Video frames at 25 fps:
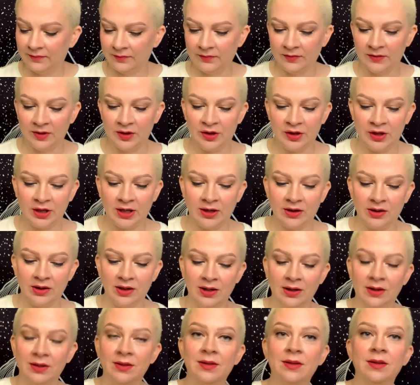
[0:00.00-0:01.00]
The
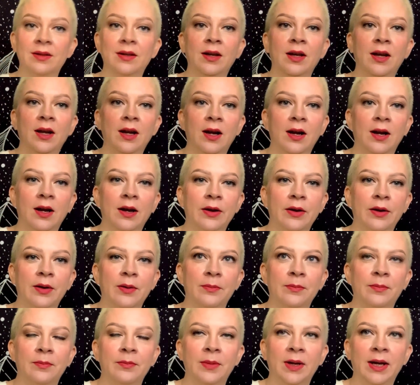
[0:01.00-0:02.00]
Chariot.
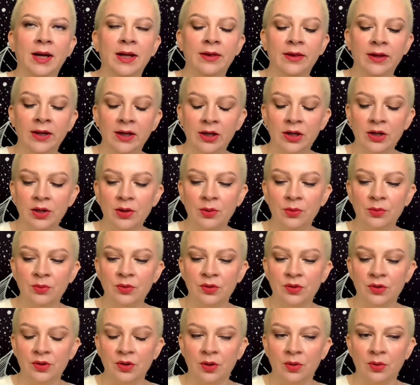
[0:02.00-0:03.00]
I think you
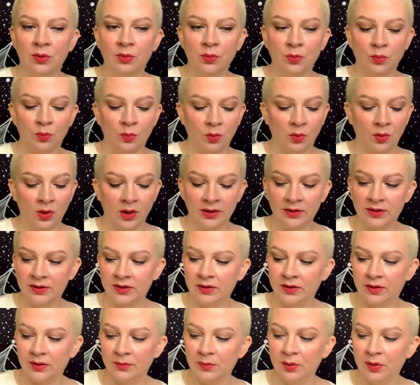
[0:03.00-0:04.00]
don't want
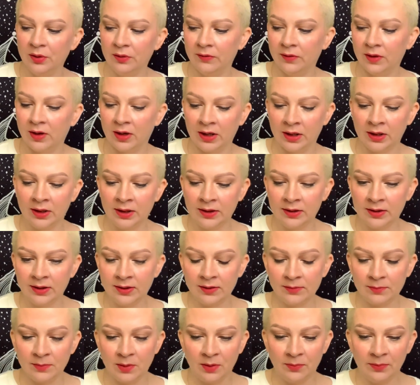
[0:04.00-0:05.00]
to move on at
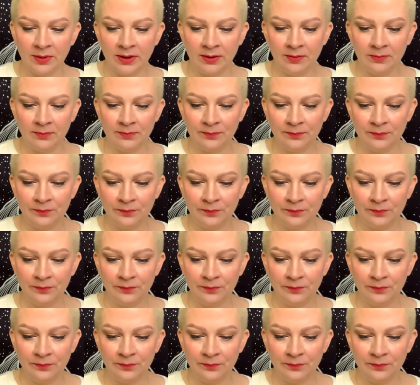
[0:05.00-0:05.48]
this moment.